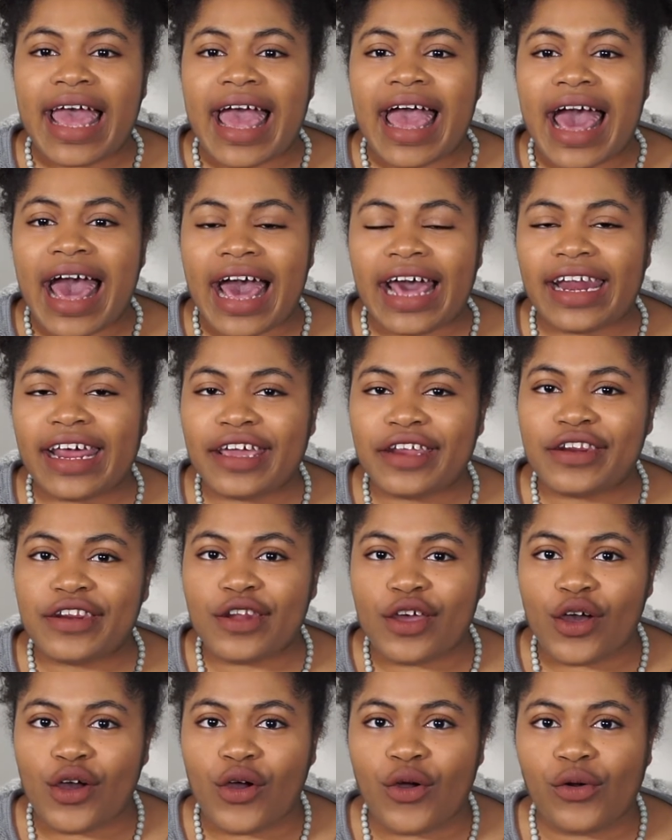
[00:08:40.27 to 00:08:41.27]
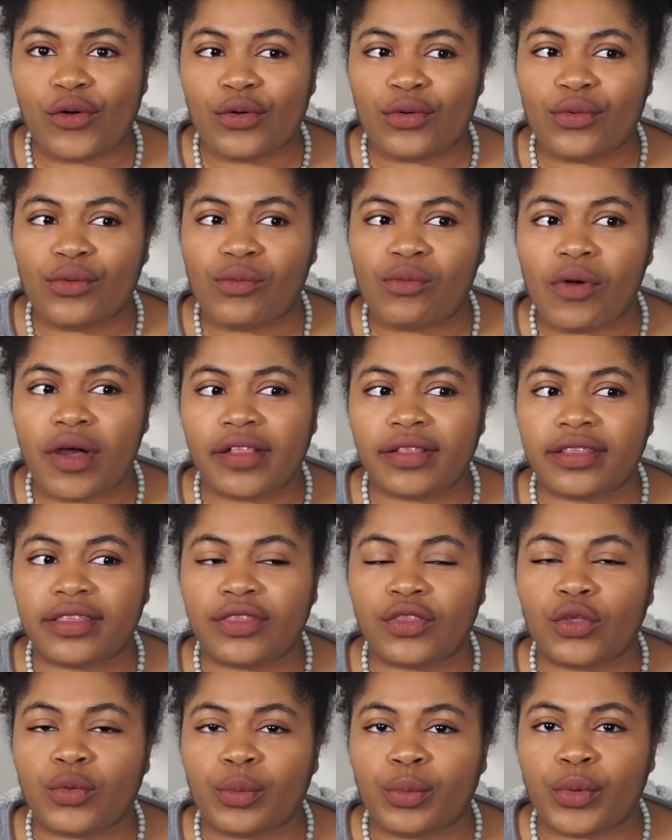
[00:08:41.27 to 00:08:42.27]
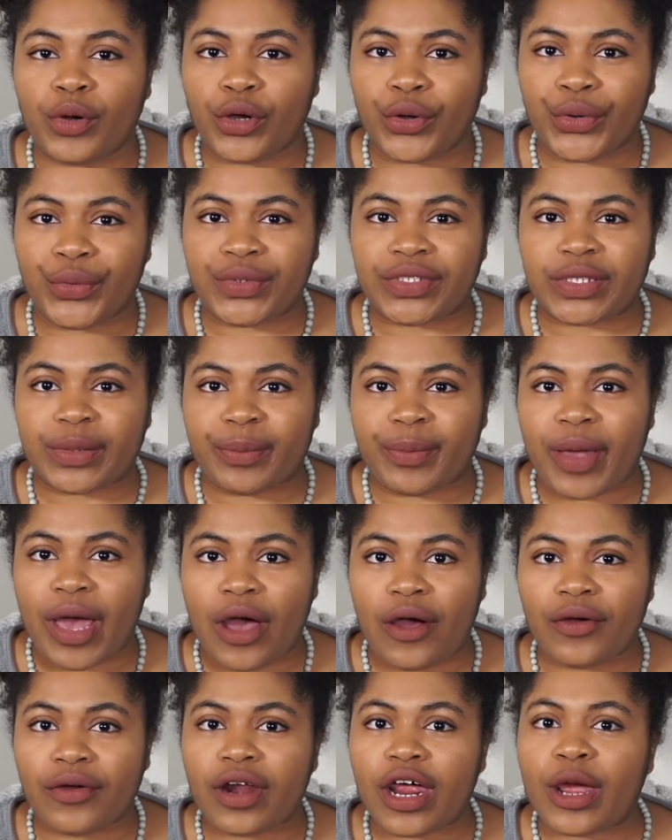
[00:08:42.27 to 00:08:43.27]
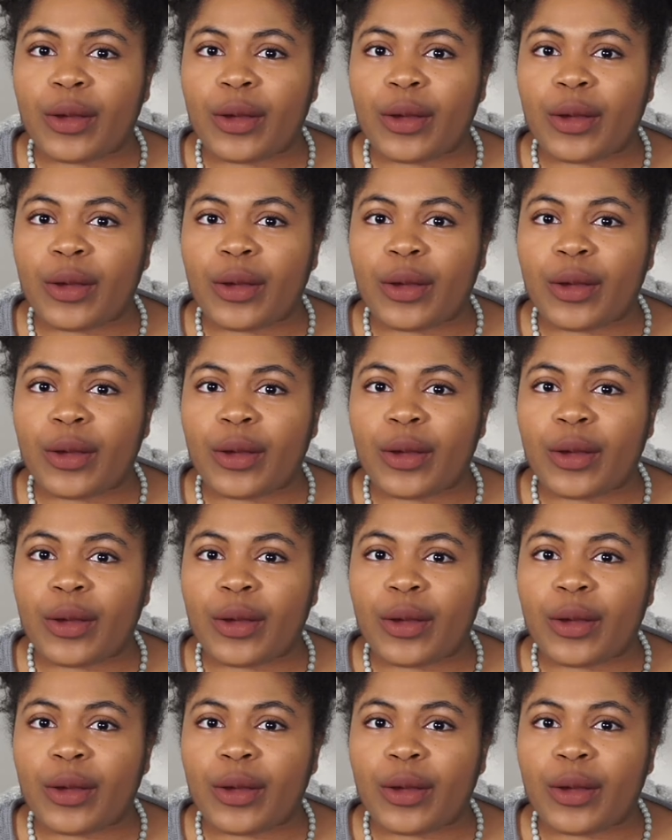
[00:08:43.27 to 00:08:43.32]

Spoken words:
had I known what the book was about,